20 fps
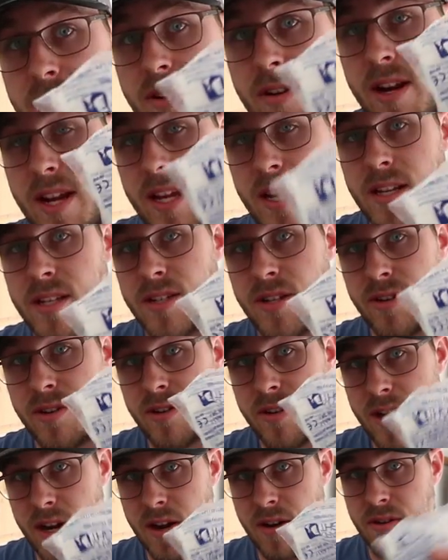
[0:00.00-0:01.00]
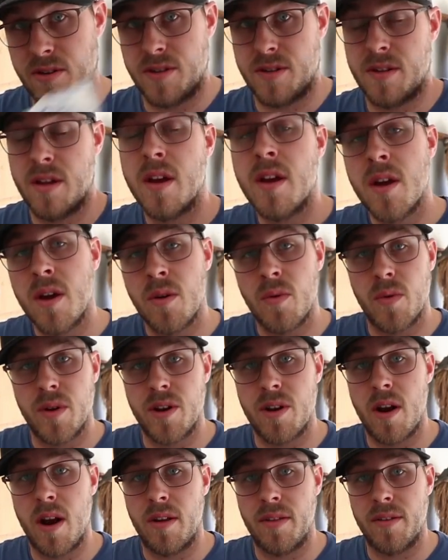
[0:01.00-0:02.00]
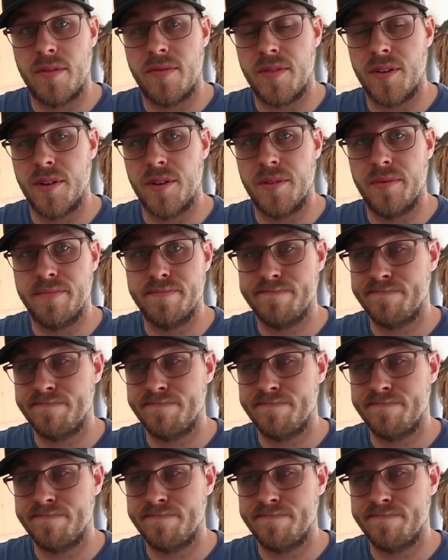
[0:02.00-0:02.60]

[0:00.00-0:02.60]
hearing into your ears when you're out in the field.